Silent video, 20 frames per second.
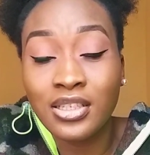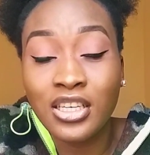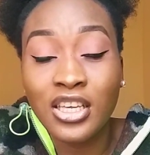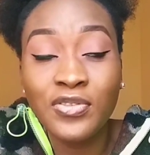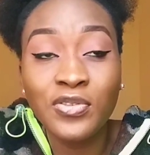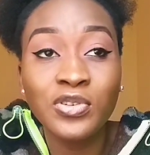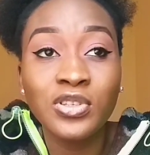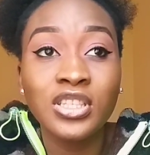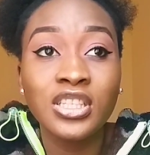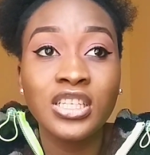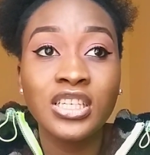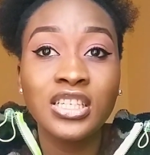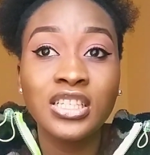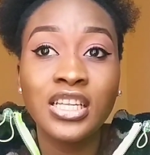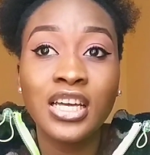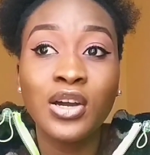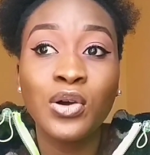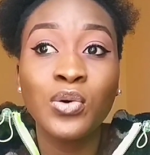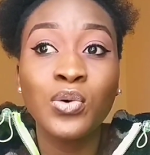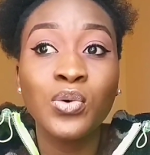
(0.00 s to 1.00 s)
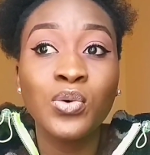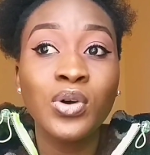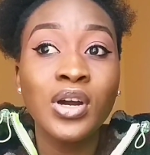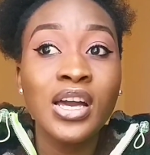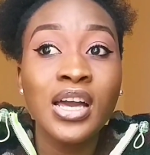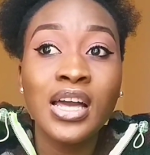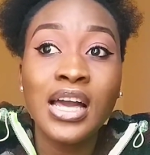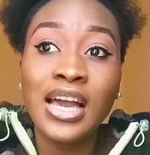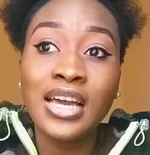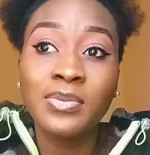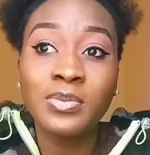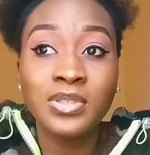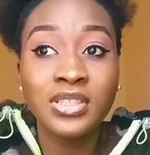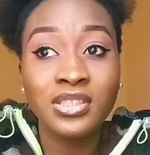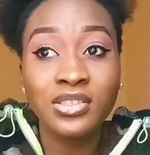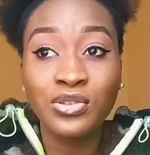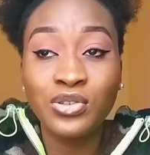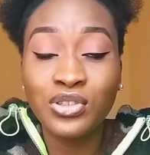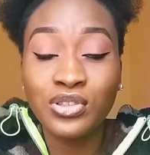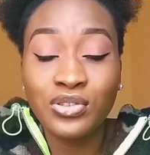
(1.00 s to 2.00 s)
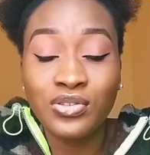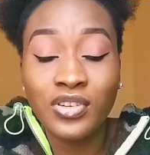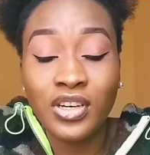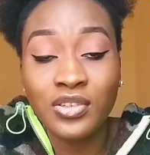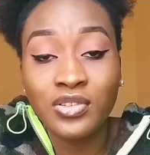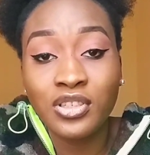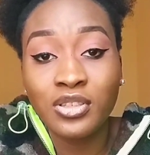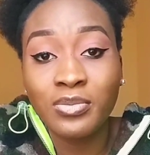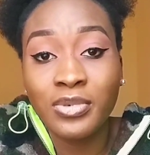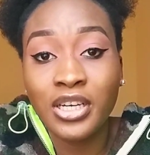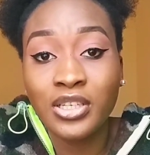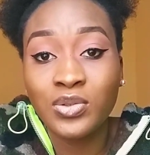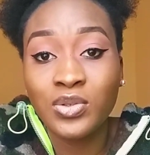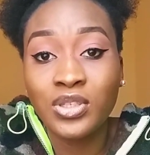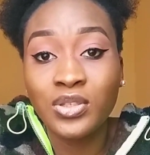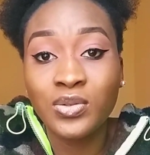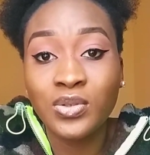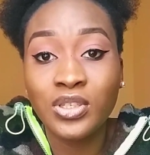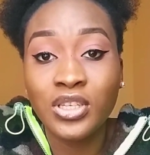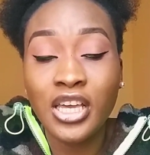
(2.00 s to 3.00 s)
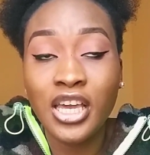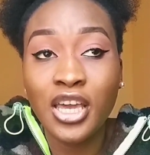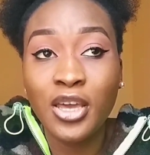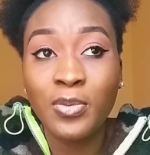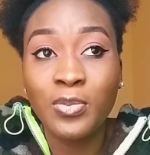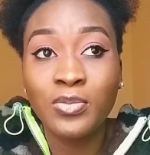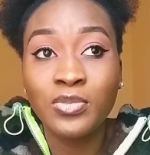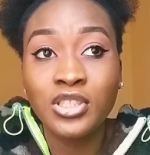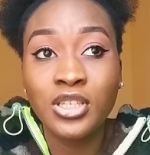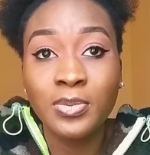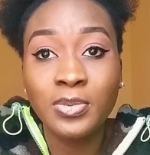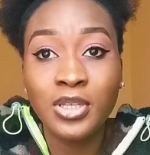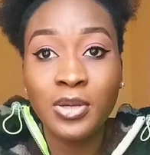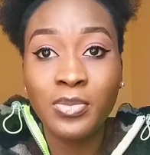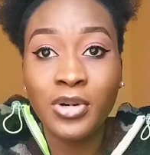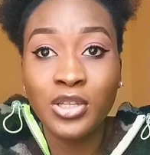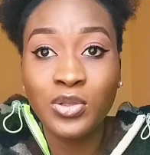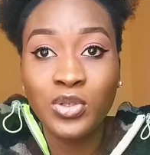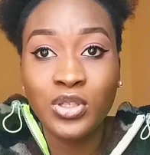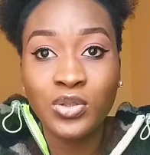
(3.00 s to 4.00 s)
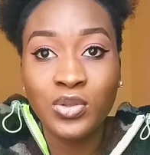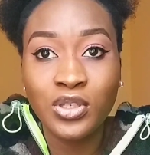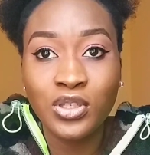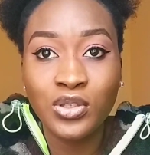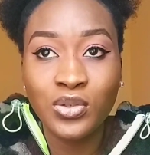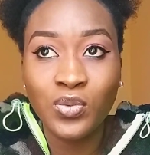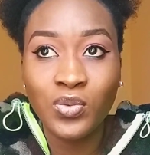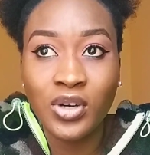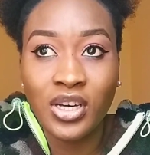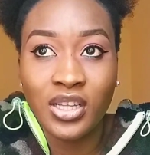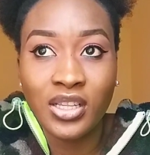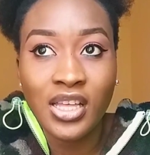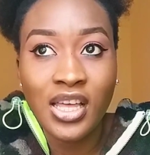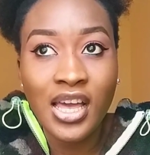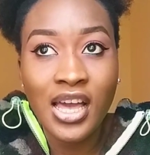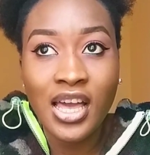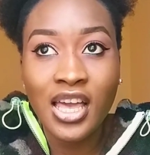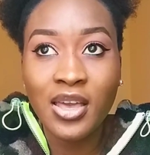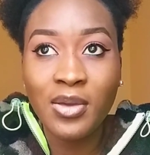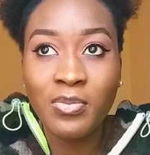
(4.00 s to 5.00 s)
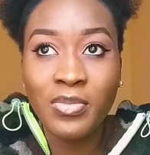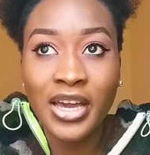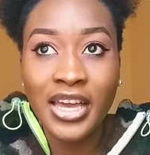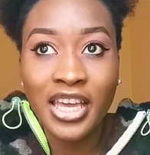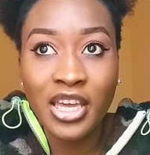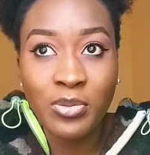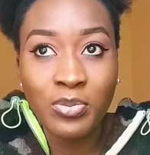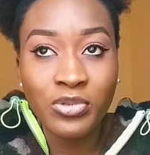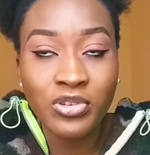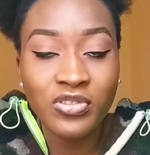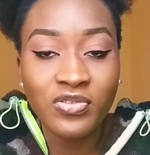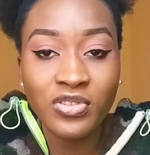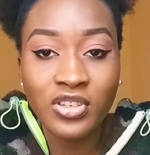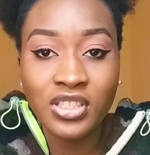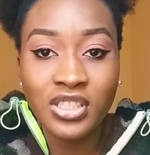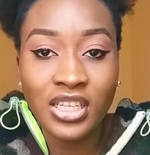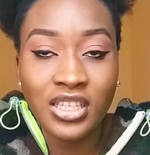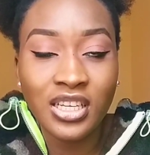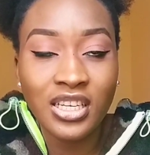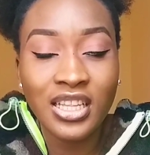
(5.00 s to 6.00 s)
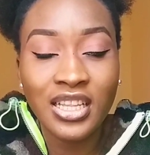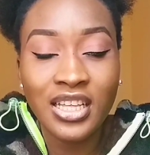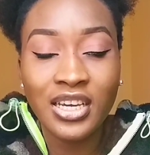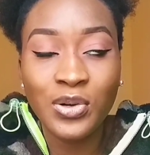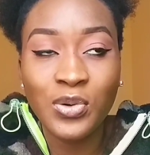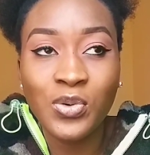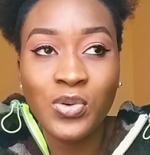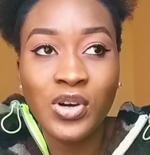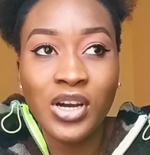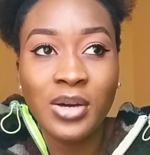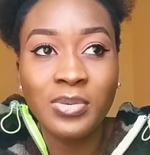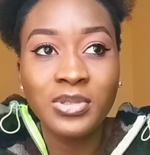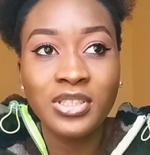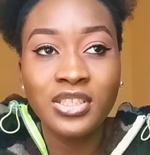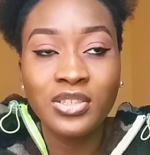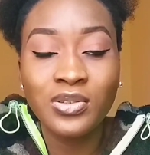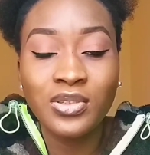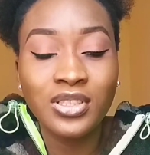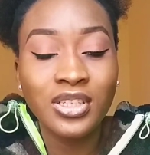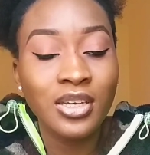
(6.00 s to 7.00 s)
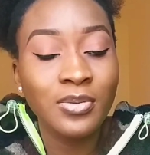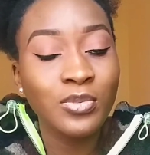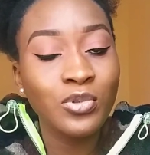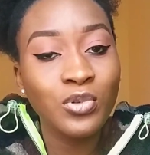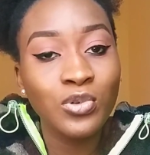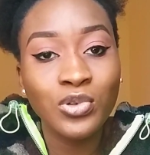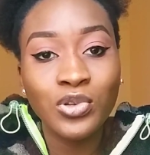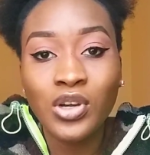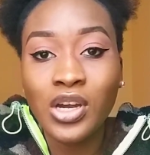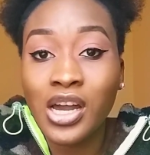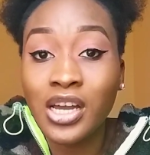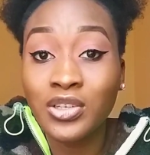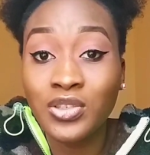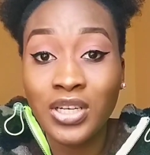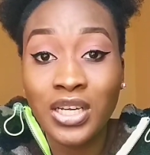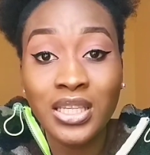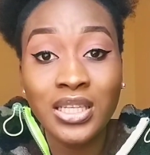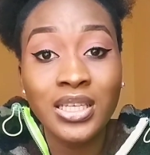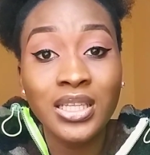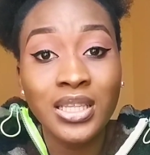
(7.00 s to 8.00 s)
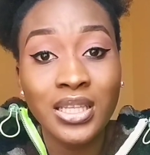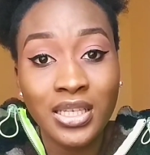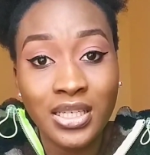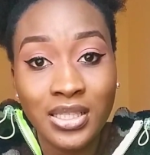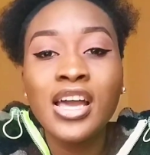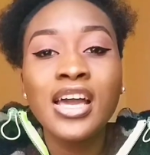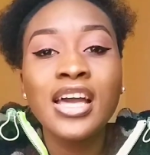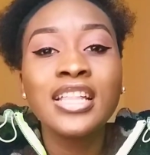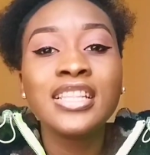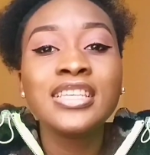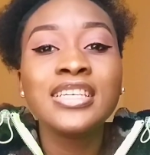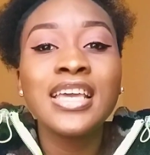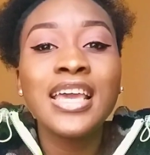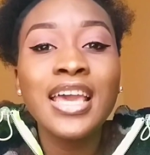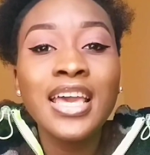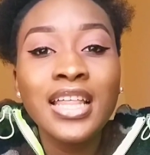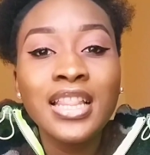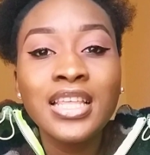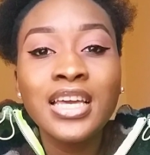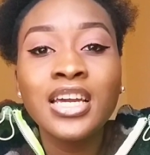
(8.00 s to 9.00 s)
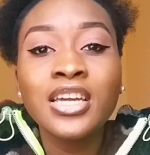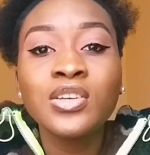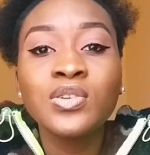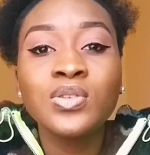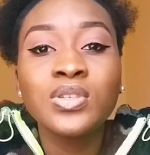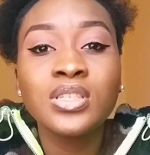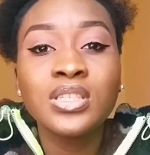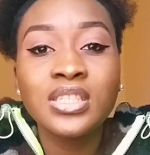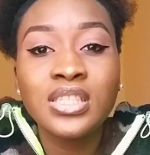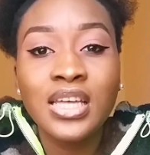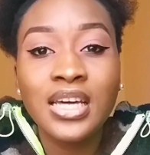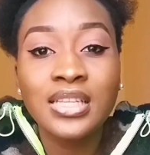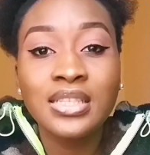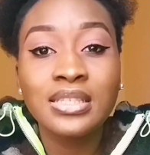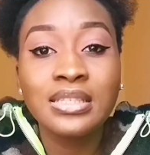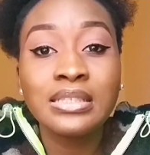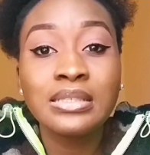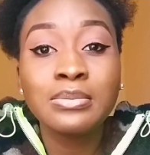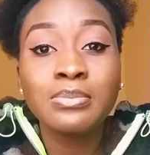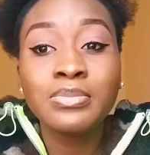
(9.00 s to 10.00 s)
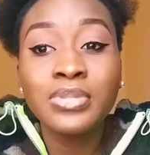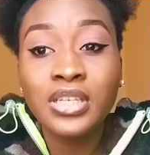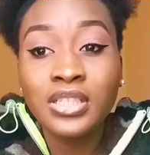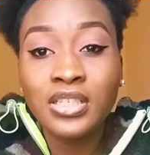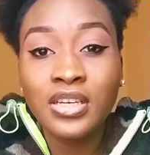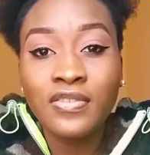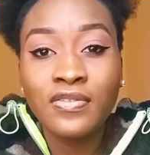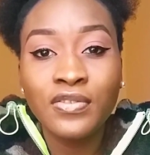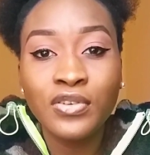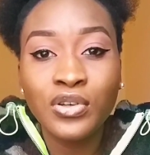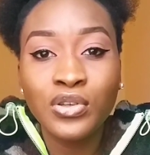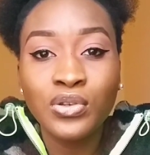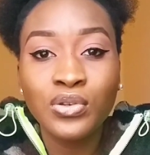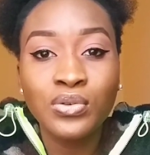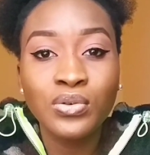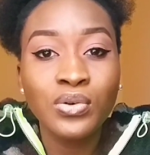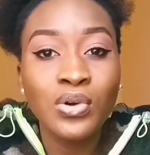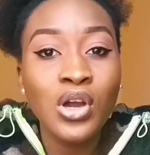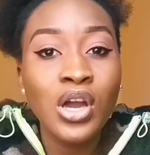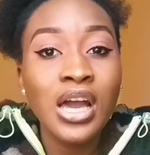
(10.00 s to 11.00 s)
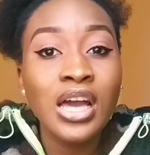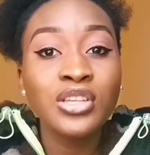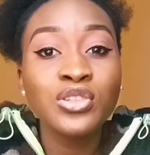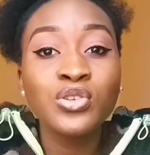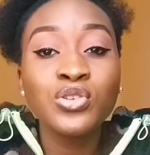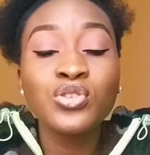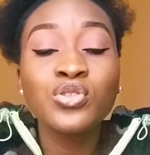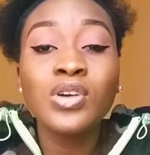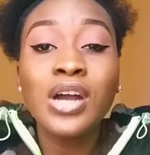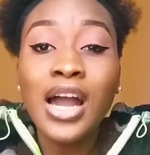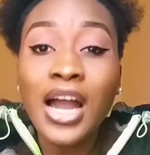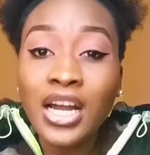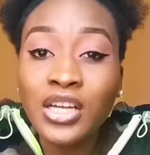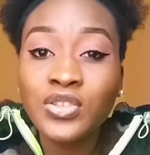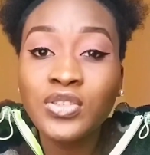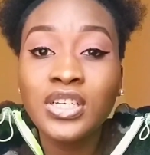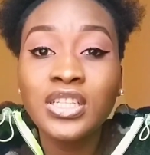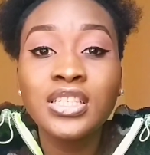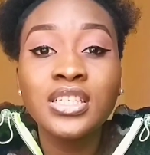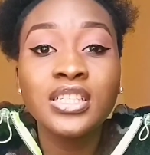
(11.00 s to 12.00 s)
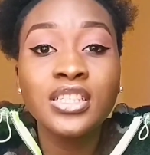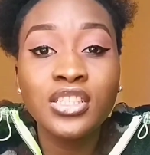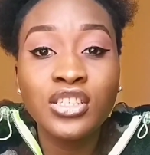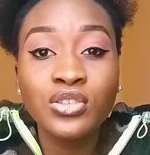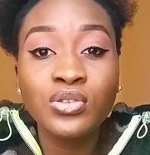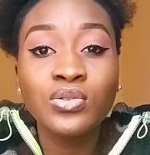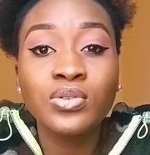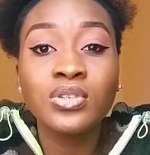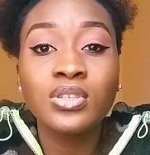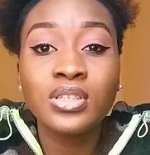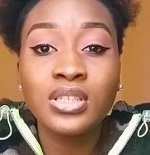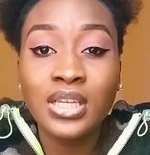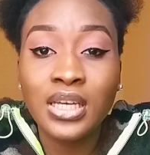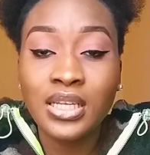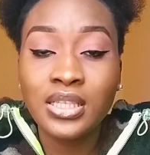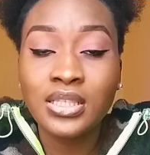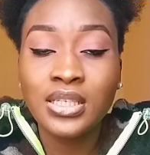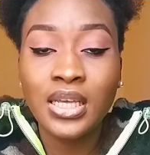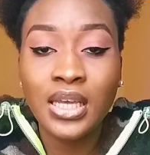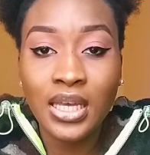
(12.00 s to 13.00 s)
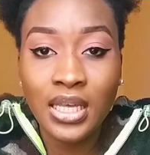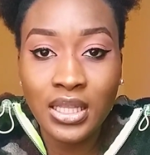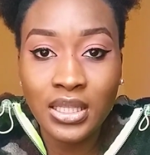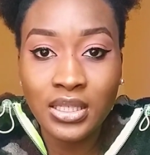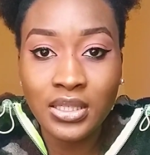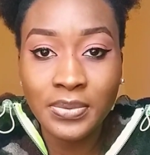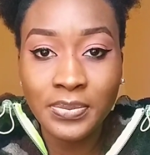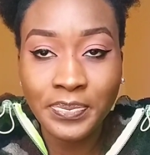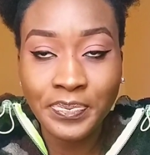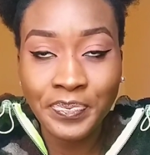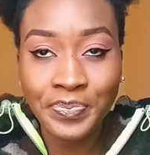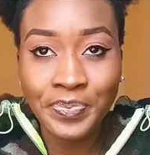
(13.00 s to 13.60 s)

If you think that, oh, I'm still going to graduate by September 2021, and by April you've not started, you're like, oh, I'm still on time. No, you're actually late. The earlier you start, the better for you. So you actually need to start early.